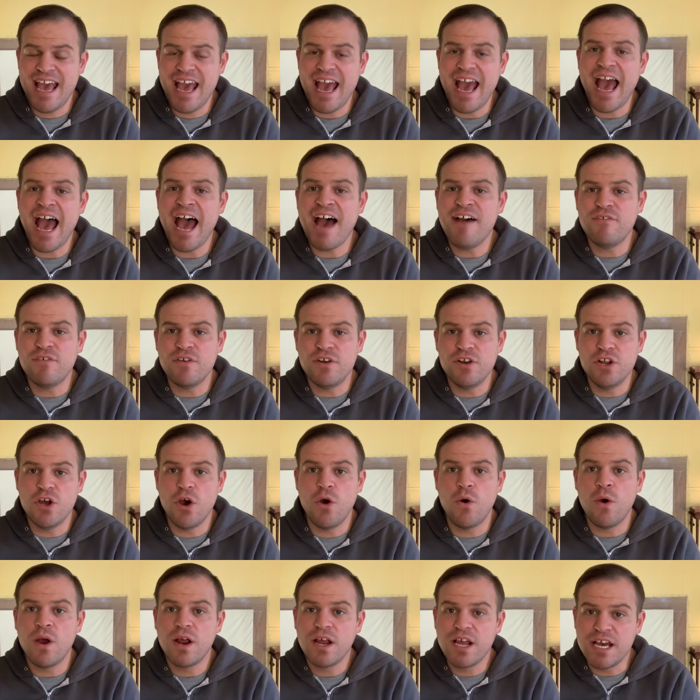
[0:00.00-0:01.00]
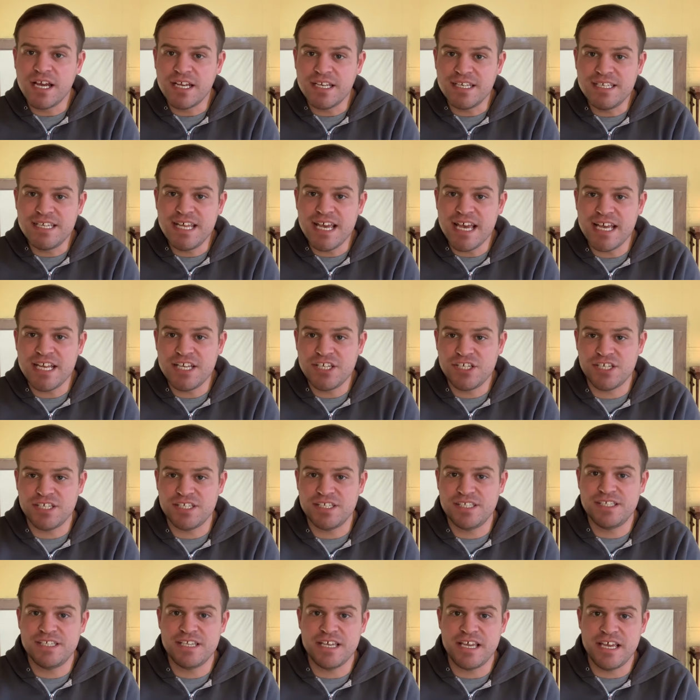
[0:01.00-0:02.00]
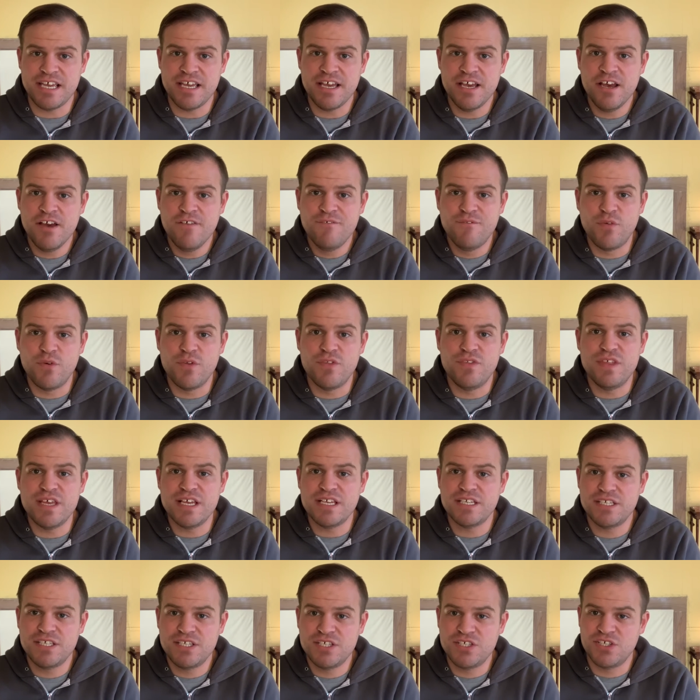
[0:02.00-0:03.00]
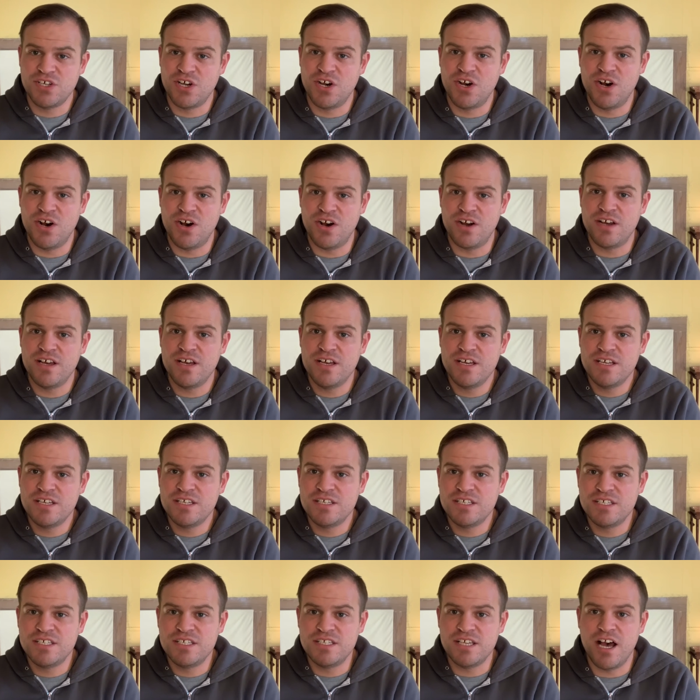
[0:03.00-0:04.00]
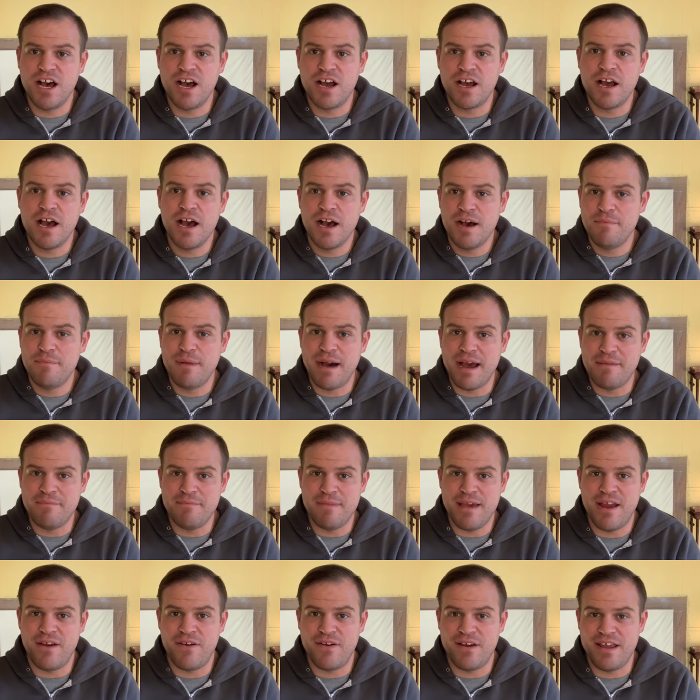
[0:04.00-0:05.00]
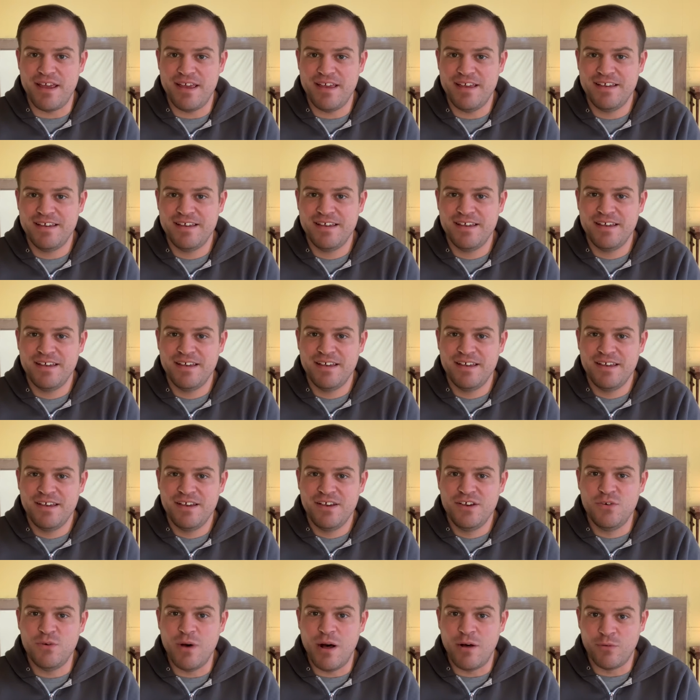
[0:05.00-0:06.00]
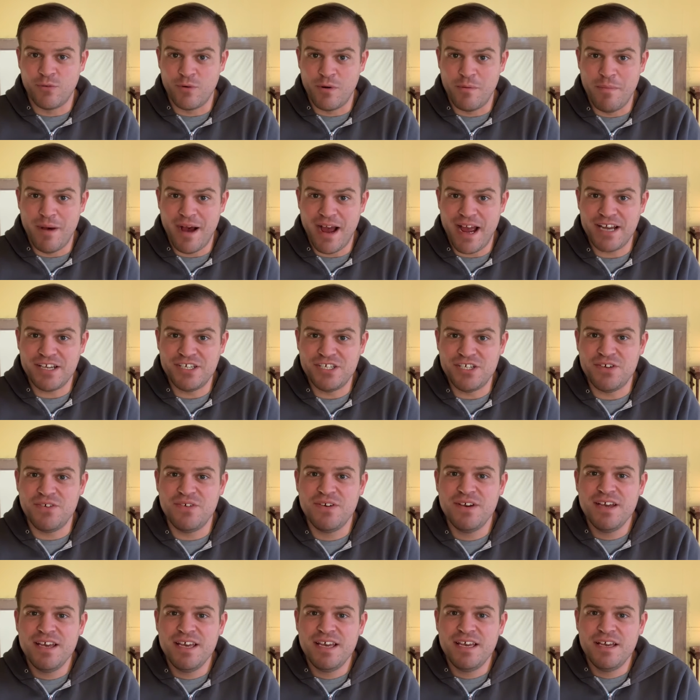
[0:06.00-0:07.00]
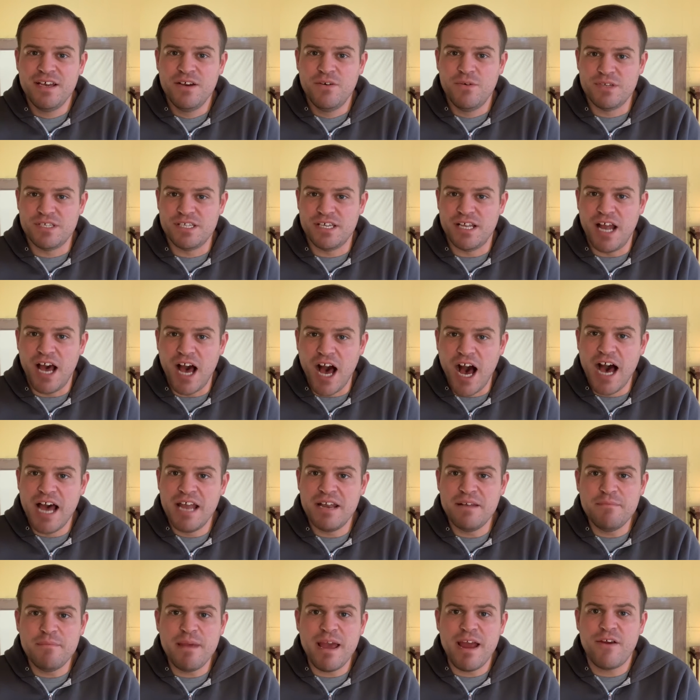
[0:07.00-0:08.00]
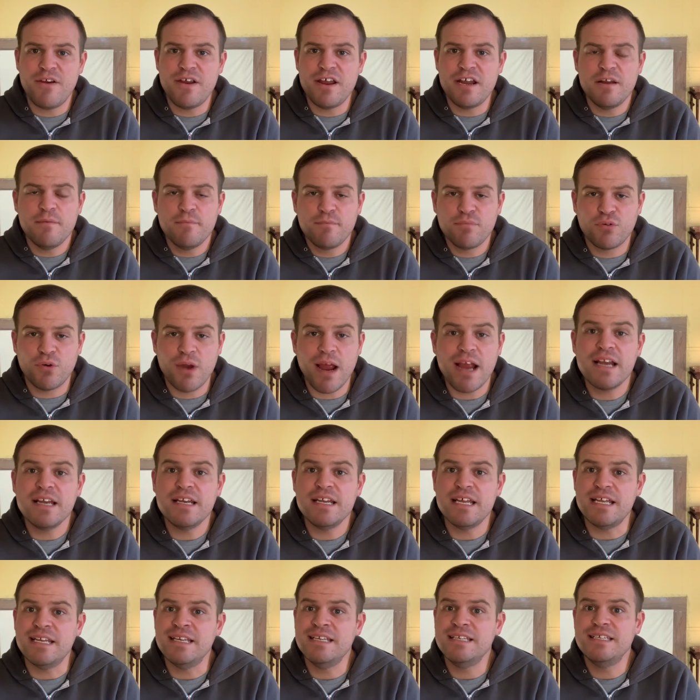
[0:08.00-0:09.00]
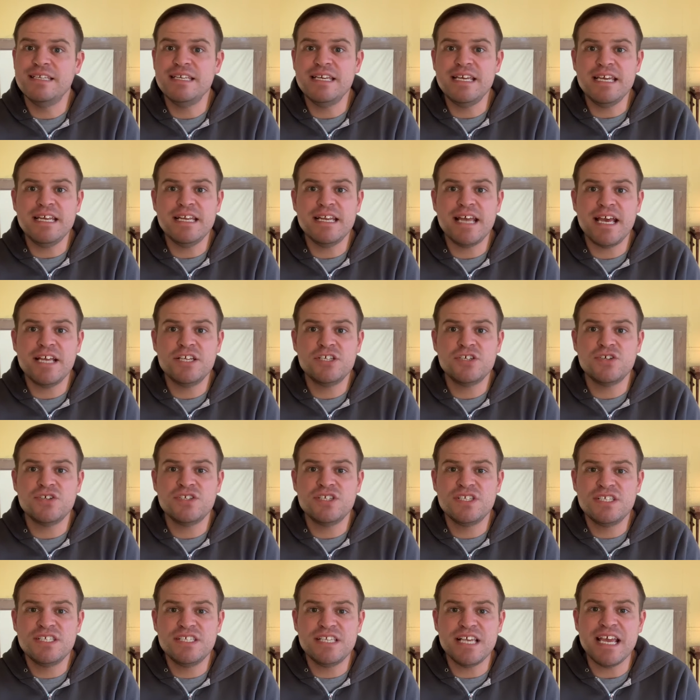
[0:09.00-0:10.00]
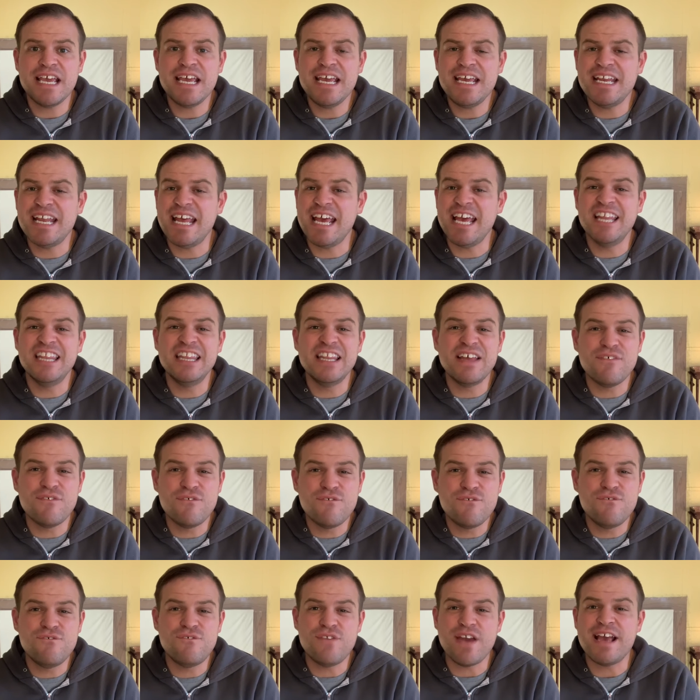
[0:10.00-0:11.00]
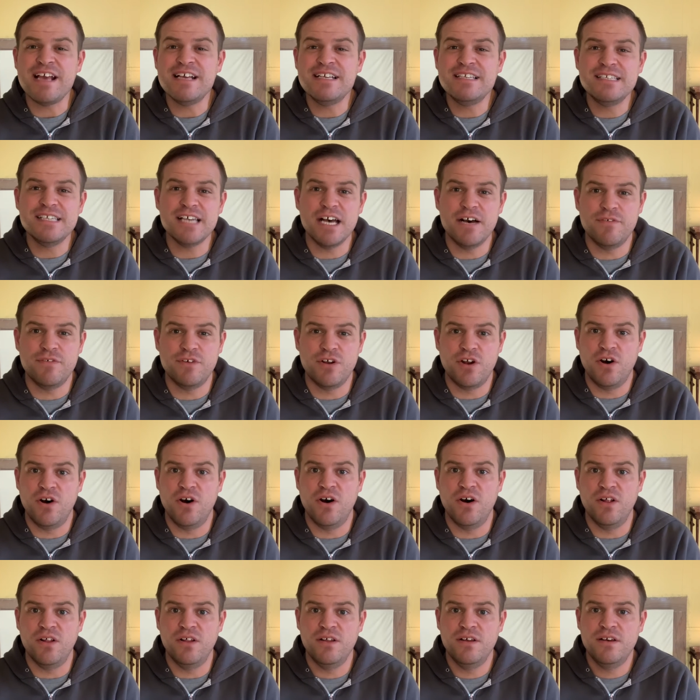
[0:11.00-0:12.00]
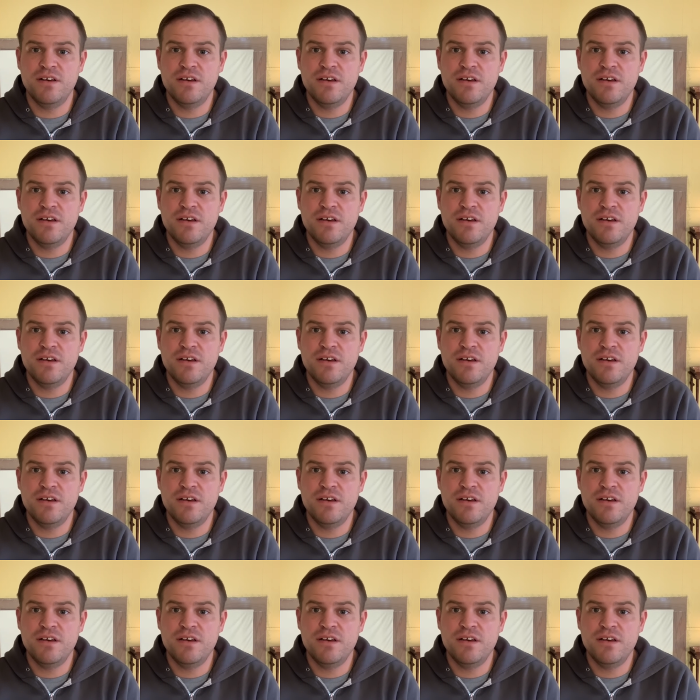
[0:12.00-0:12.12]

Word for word: have no contingency for this song sung by Mary, who I'll remind you was an unmarried, pregnant teenager singing in the face of it all.